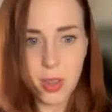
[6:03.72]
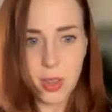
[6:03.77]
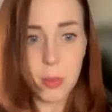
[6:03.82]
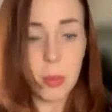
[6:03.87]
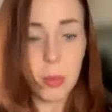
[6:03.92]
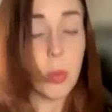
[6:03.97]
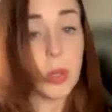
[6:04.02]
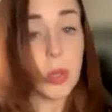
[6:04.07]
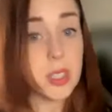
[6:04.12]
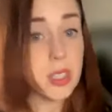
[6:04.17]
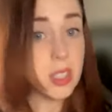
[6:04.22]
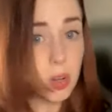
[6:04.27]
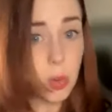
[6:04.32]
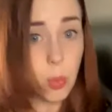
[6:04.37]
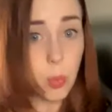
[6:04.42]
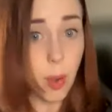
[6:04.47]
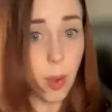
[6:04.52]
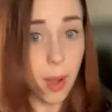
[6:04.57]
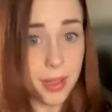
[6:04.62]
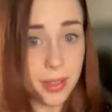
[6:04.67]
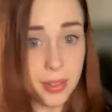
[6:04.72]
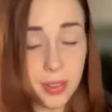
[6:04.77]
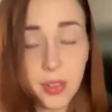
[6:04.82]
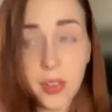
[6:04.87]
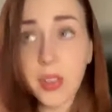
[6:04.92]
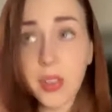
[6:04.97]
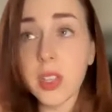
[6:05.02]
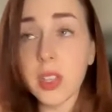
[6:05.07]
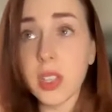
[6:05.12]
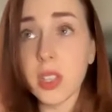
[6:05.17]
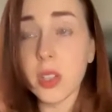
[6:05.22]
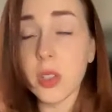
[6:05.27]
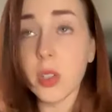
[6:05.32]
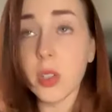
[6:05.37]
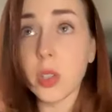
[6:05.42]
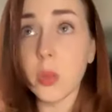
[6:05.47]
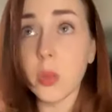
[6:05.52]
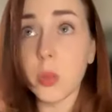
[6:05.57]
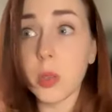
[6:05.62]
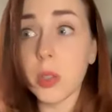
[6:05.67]
But once in a while,
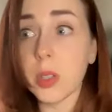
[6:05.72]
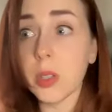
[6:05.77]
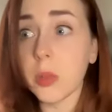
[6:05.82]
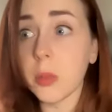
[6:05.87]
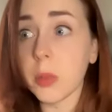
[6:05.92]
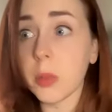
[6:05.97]
you will